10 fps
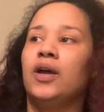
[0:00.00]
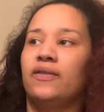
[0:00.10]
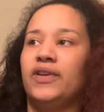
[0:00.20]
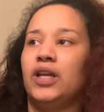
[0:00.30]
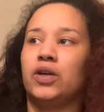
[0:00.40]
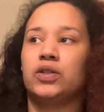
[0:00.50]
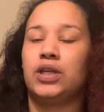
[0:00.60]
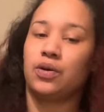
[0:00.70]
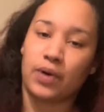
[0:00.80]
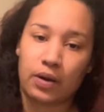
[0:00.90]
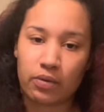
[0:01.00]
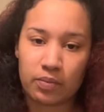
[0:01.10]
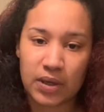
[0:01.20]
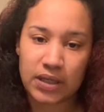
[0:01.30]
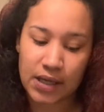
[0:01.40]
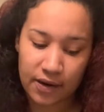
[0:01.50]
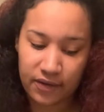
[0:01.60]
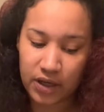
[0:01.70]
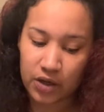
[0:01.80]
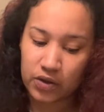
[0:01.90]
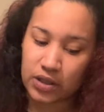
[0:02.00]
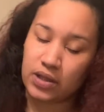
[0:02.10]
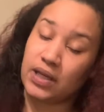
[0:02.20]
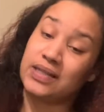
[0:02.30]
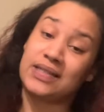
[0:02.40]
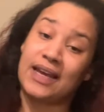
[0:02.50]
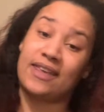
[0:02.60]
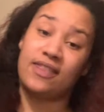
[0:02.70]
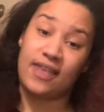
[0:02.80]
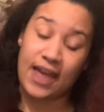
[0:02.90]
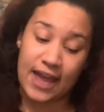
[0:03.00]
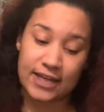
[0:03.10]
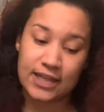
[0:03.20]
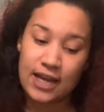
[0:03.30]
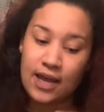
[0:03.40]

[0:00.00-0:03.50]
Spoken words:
videos, get ready with me type videos and things like that.